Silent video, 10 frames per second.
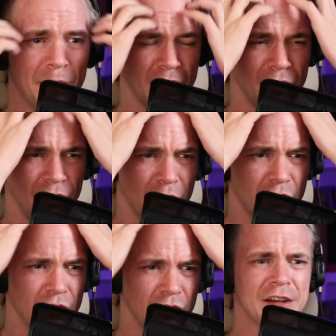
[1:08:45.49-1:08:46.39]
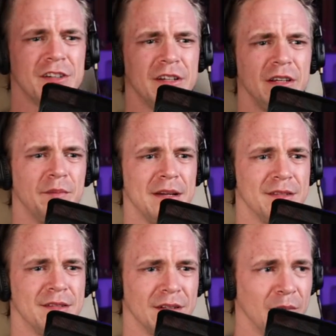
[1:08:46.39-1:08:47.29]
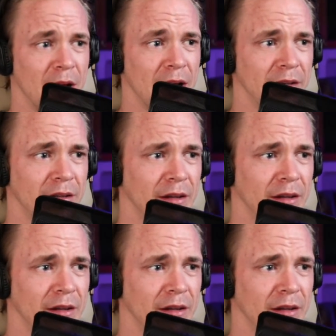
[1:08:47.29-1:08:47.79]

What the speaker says: look so trashy, basically, right?